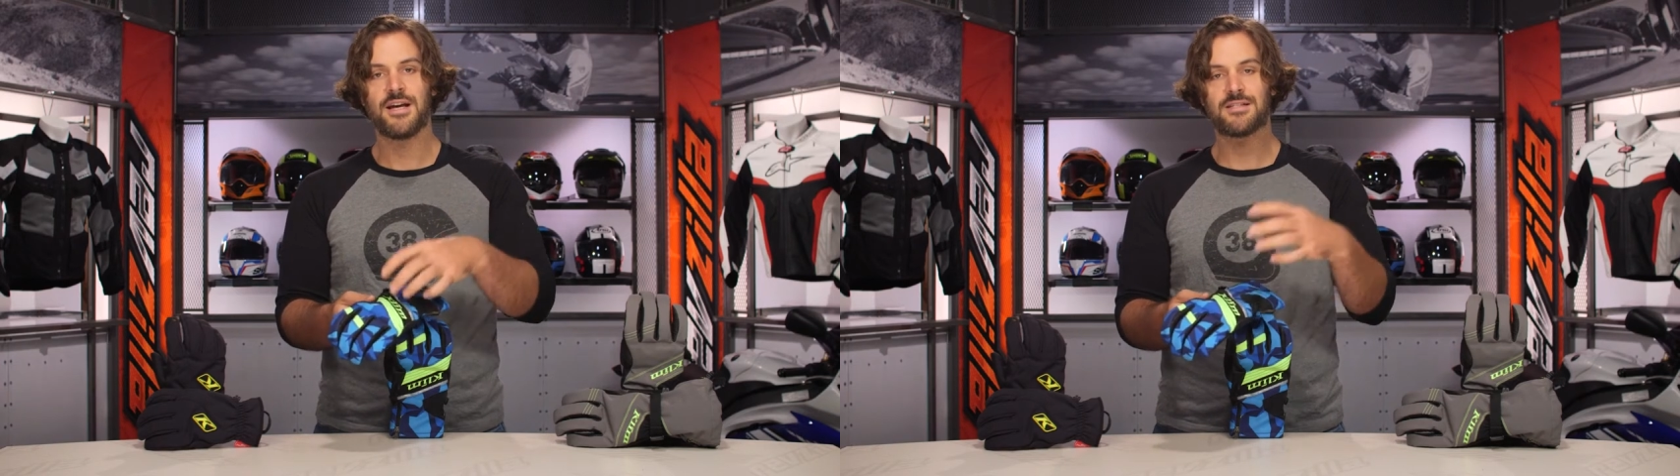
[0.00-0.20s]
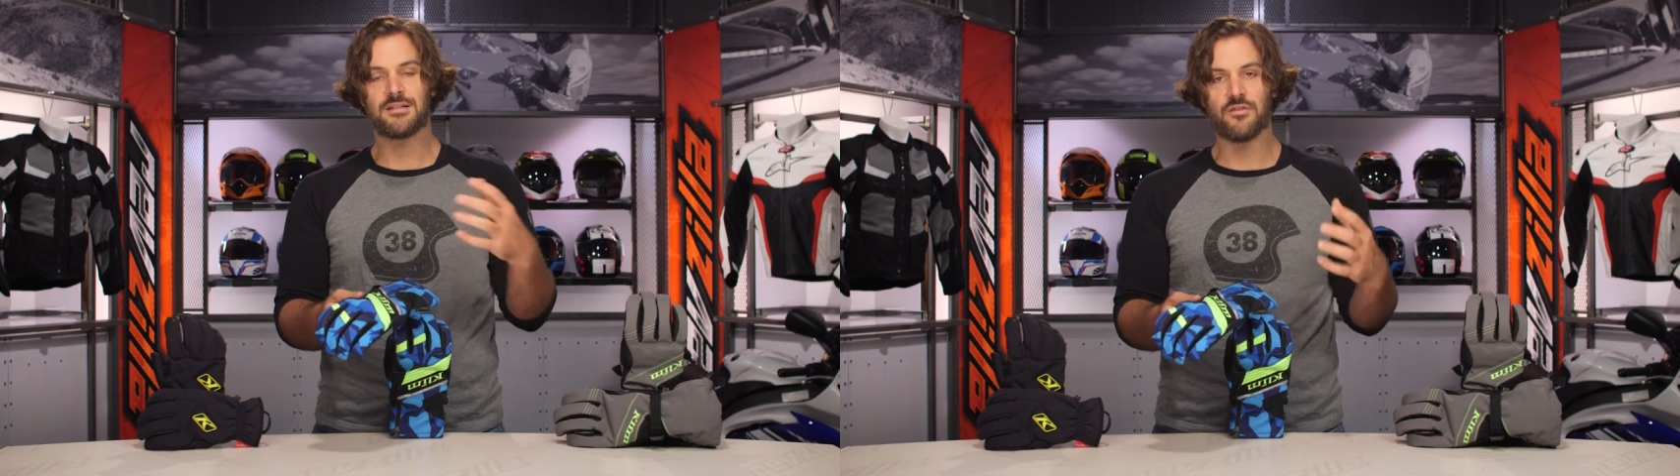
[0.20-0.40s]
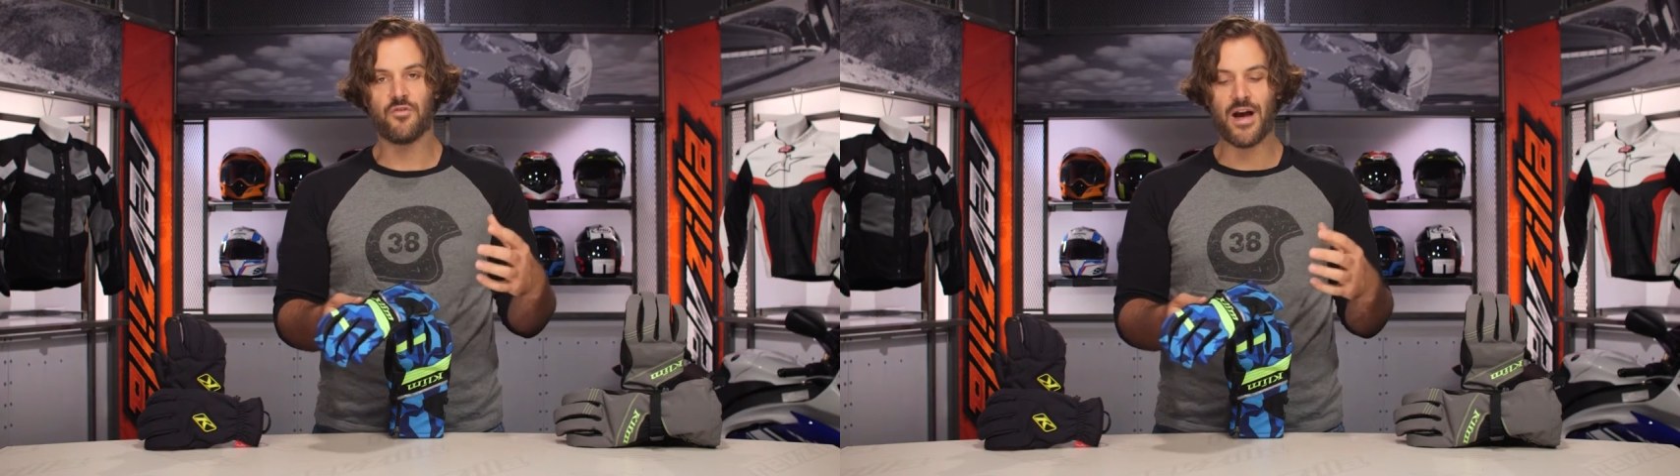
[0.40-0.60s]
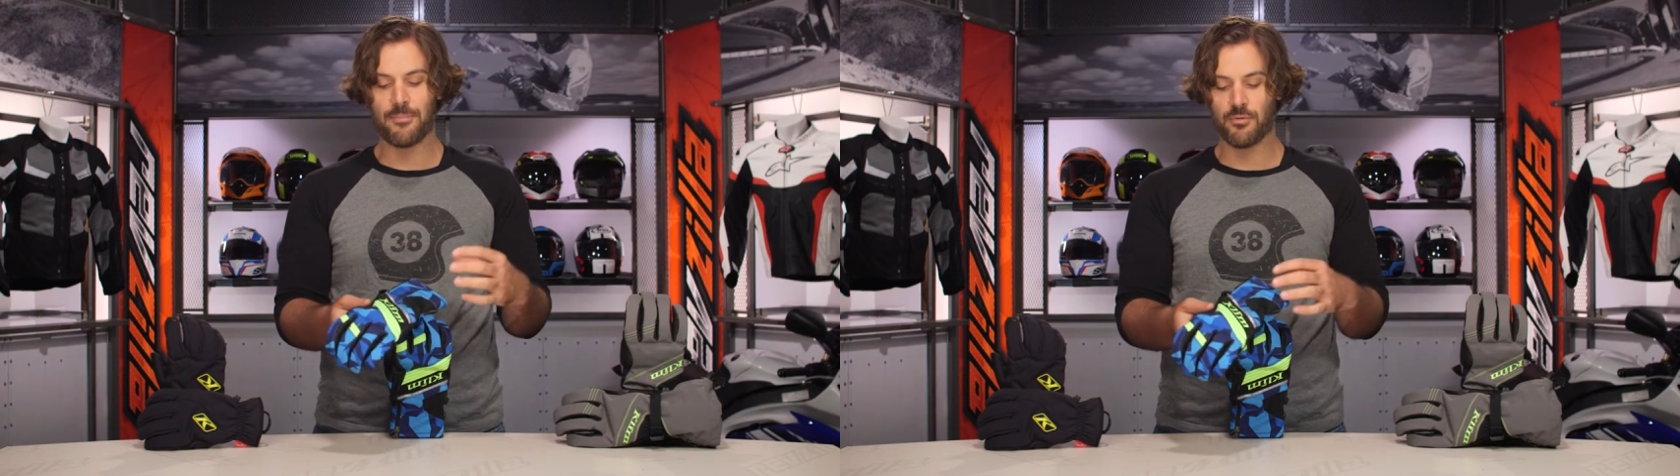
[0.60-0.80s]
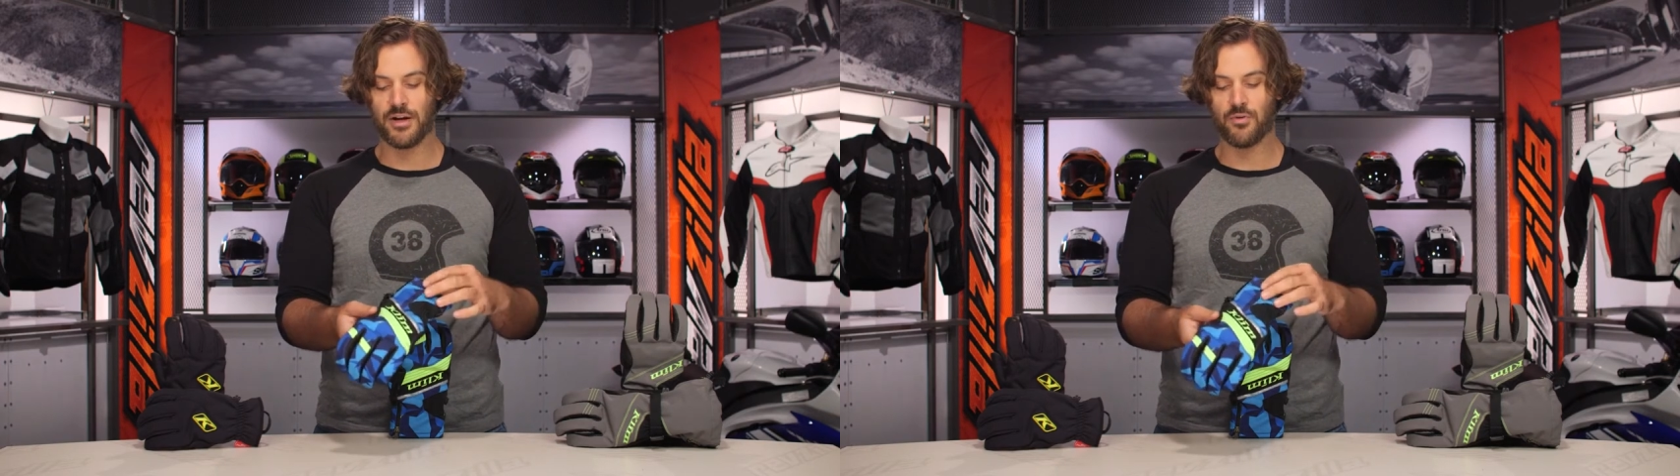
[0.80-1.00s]
It's going to
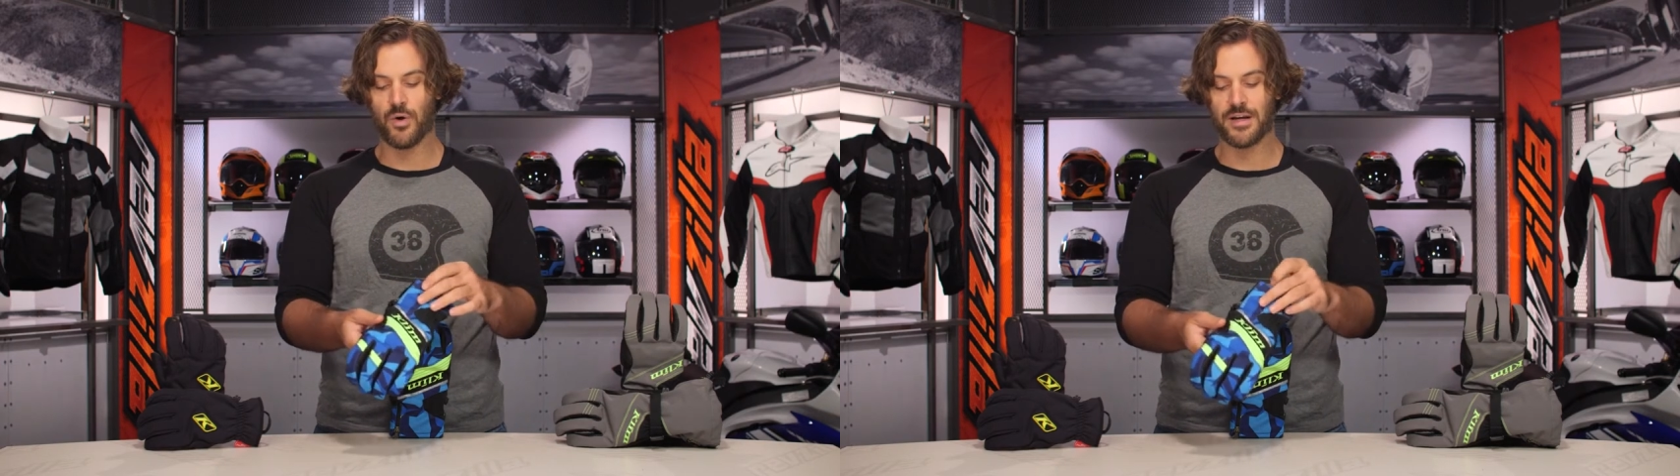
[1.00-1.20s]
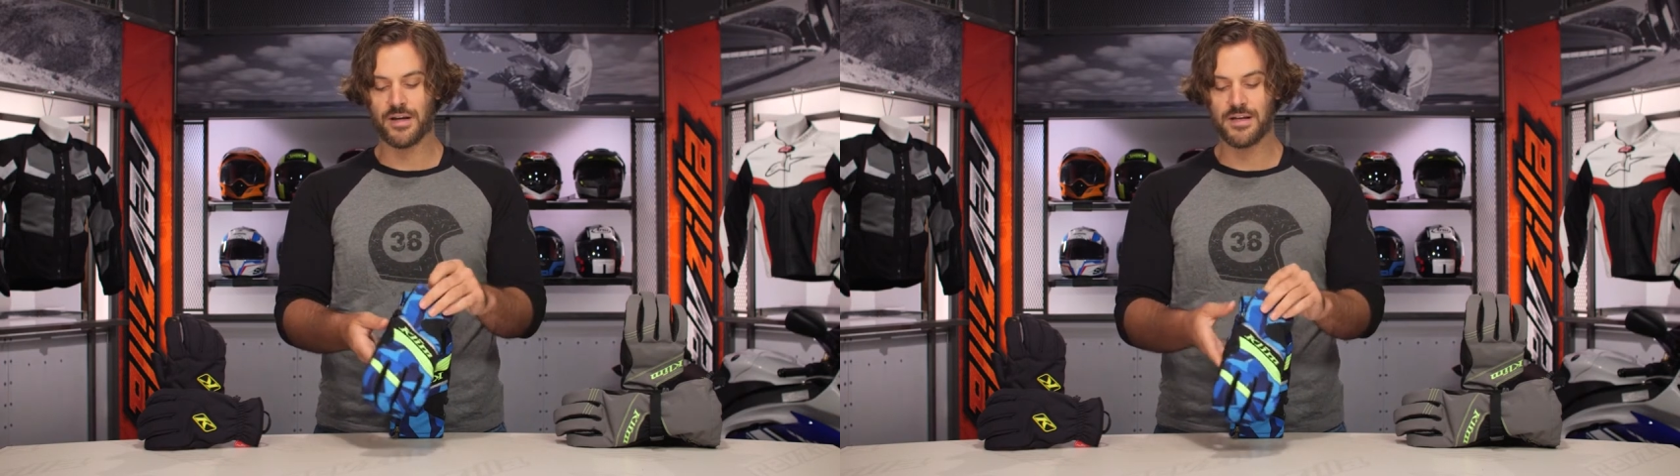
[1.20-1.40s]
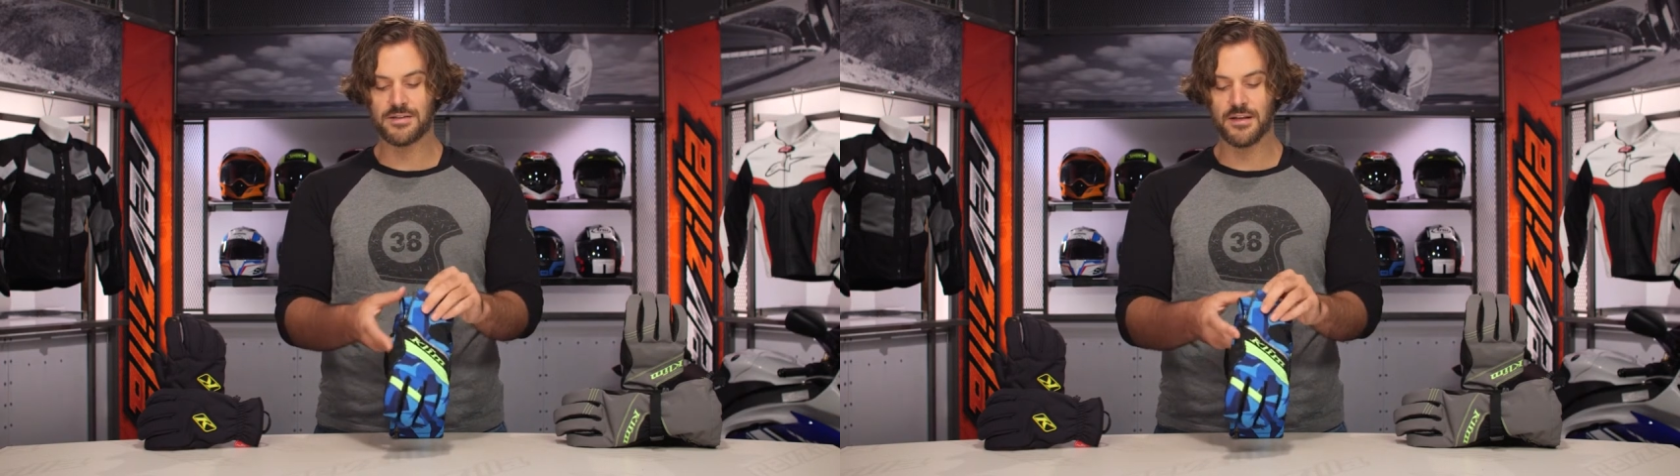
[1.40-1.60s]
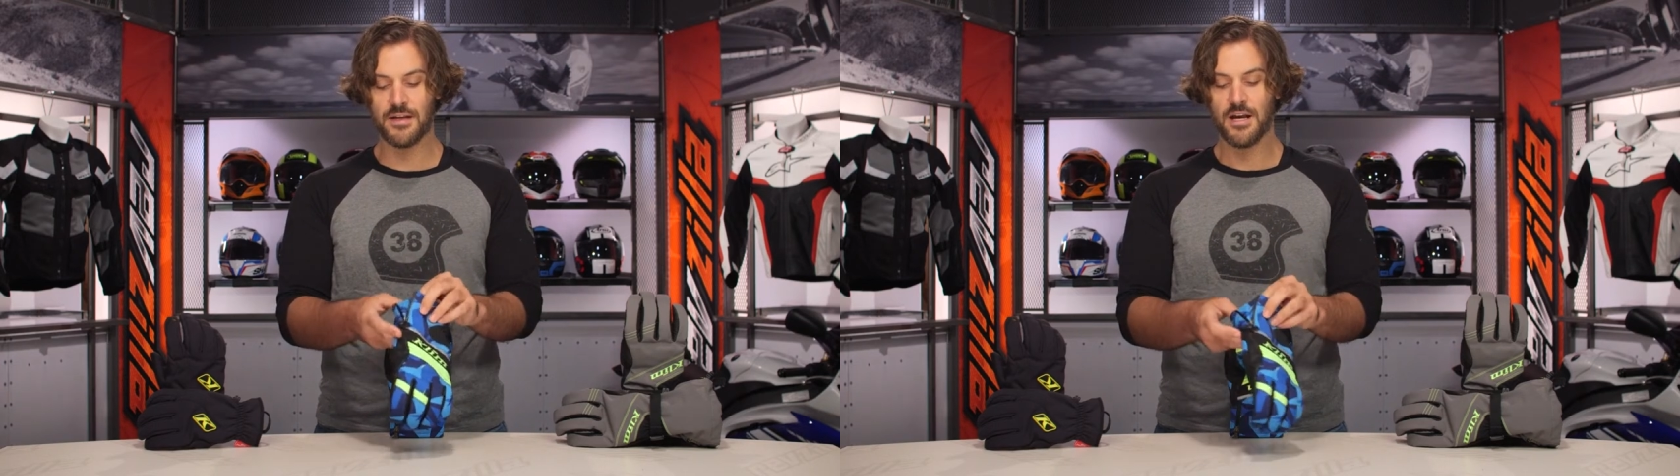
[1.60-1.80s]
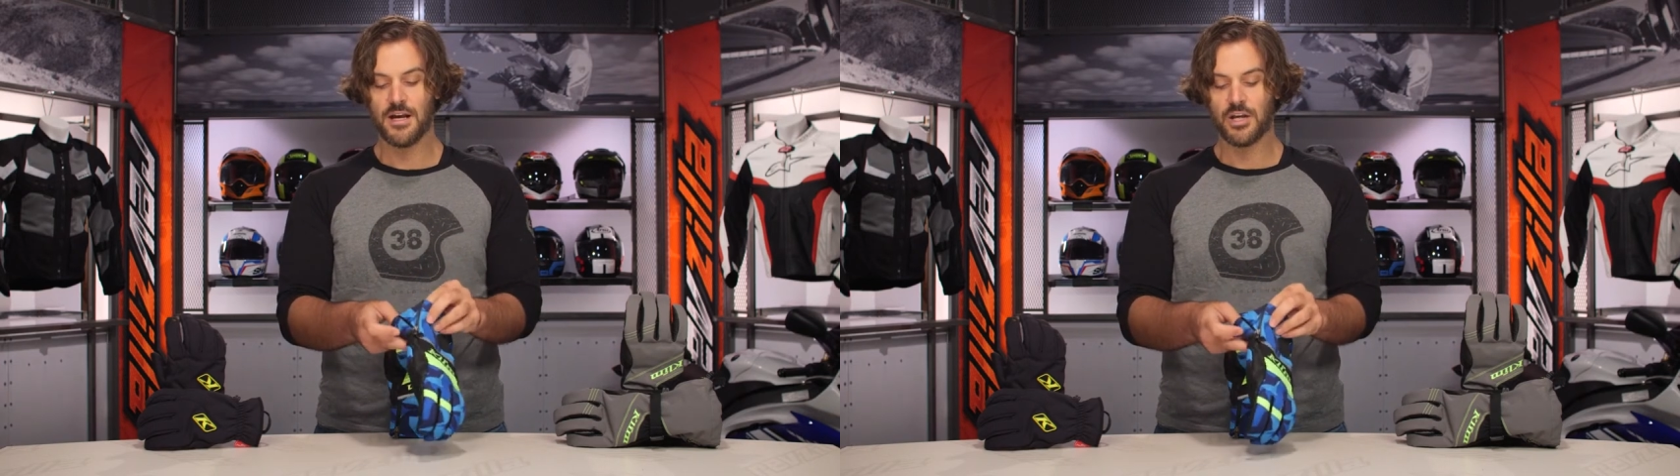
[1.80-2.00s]
evaporate quite nicely.